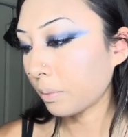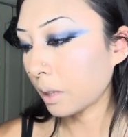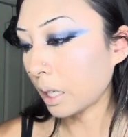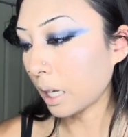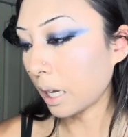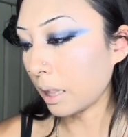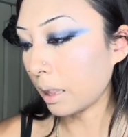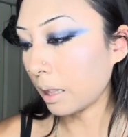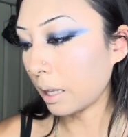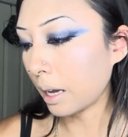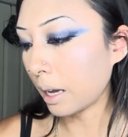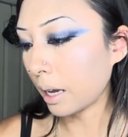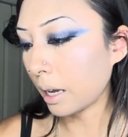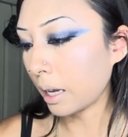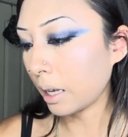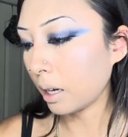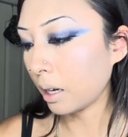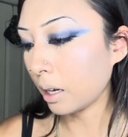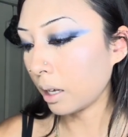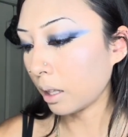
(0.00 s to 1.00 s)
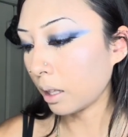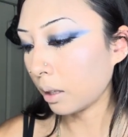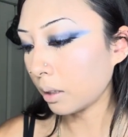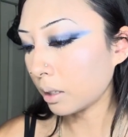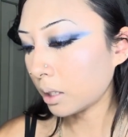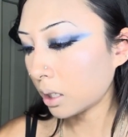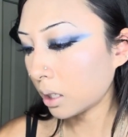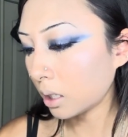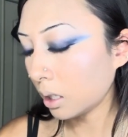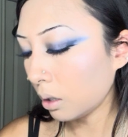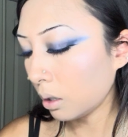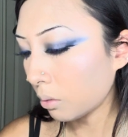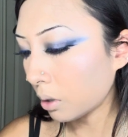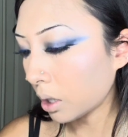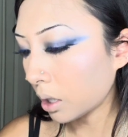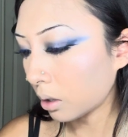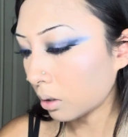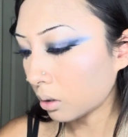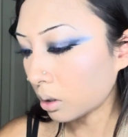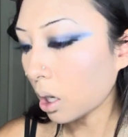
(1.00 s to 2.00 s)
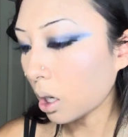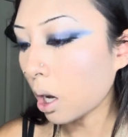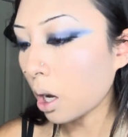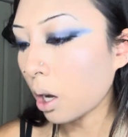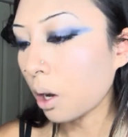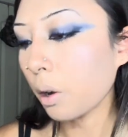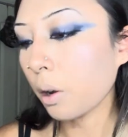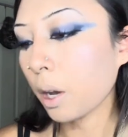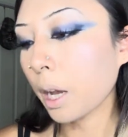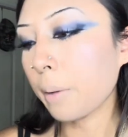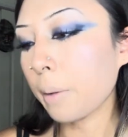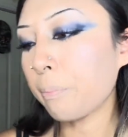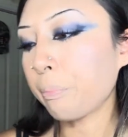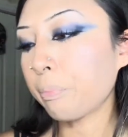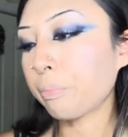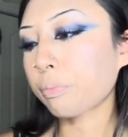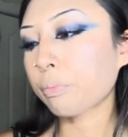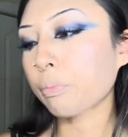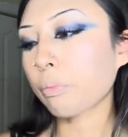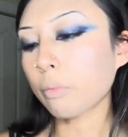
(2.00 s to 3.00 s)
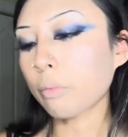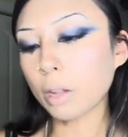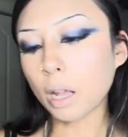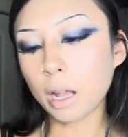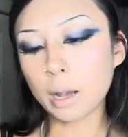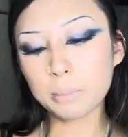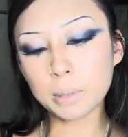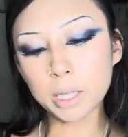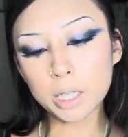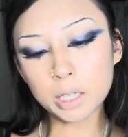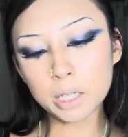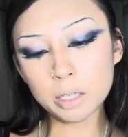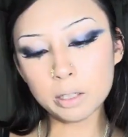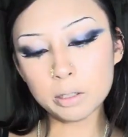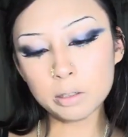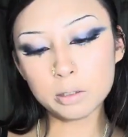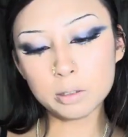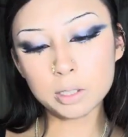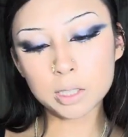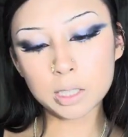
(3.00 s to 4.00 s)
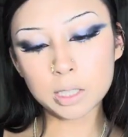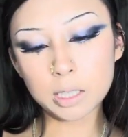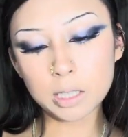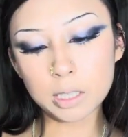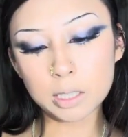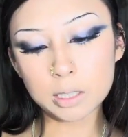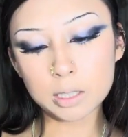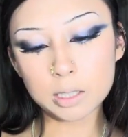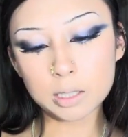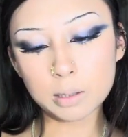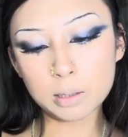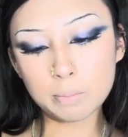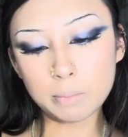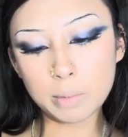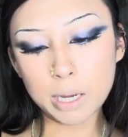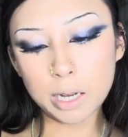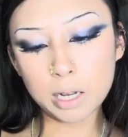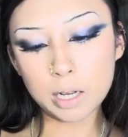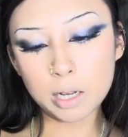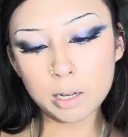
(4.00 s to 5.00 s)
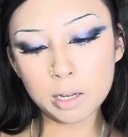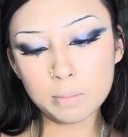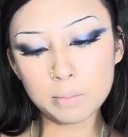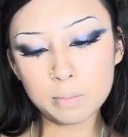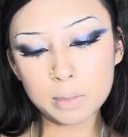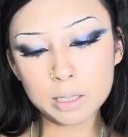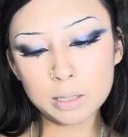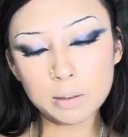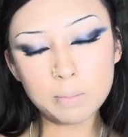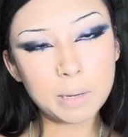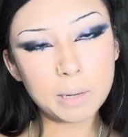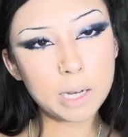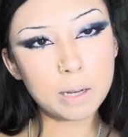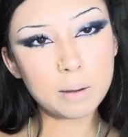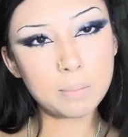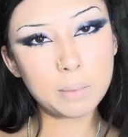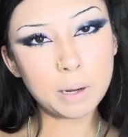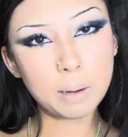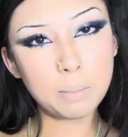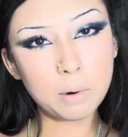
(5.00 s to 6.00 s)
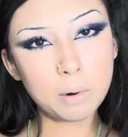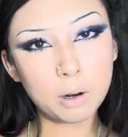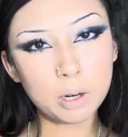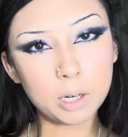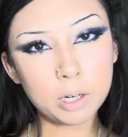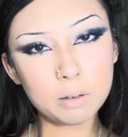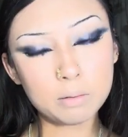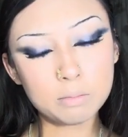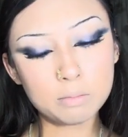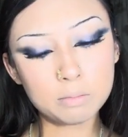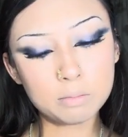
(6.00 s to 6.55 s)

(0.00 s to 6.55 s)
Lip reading: And then let's see what else. Oh, okay. I'm gonna use this makeup. Is it Makeup by Mario?